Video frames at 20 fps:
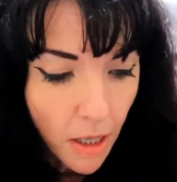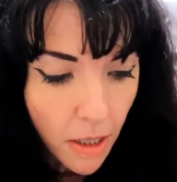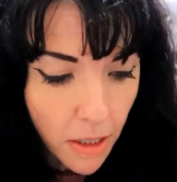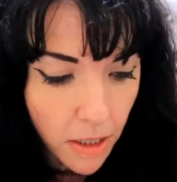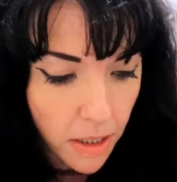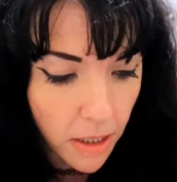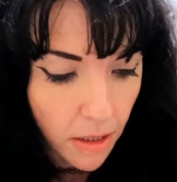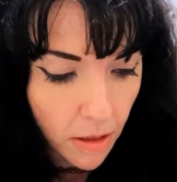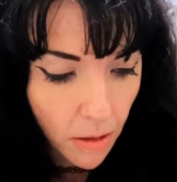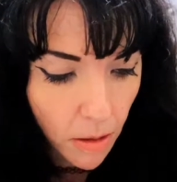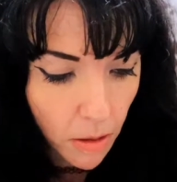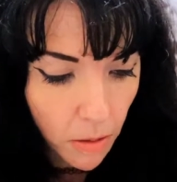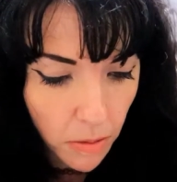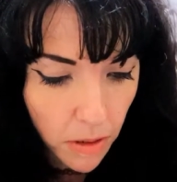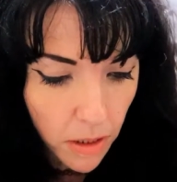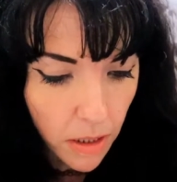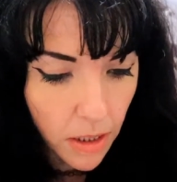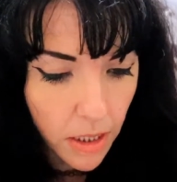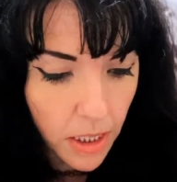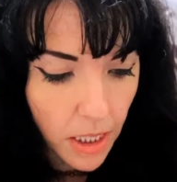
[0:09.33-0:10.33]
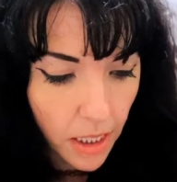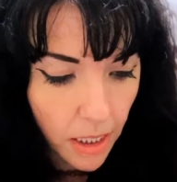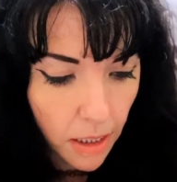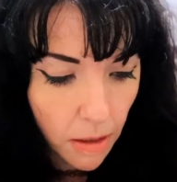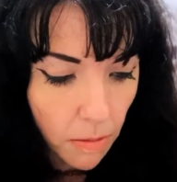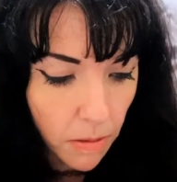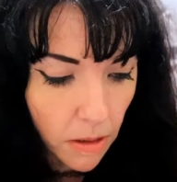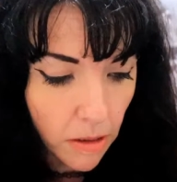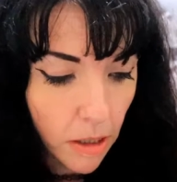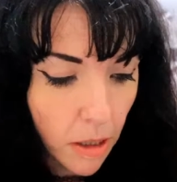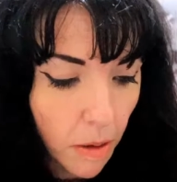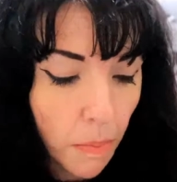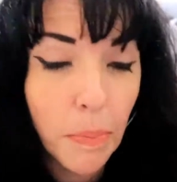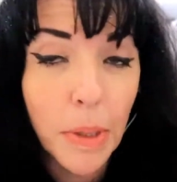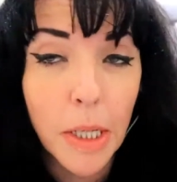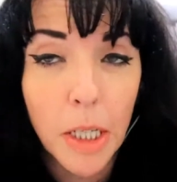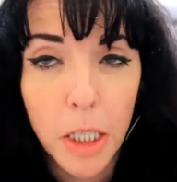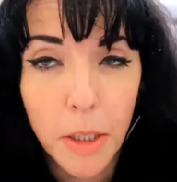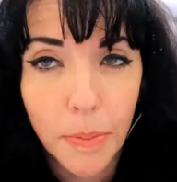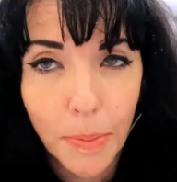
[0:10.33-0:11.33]
So today we've got
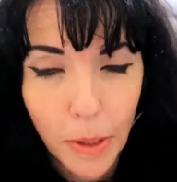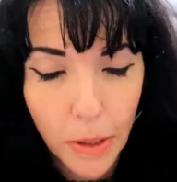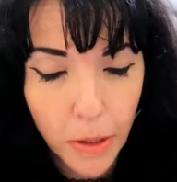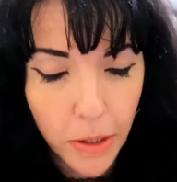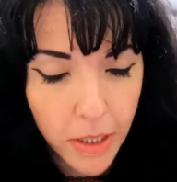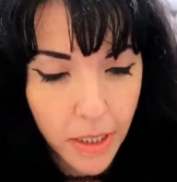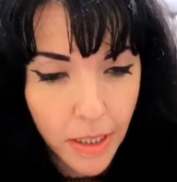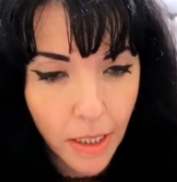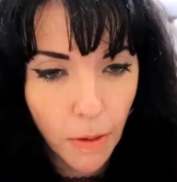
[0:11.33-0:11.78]
Birchbox.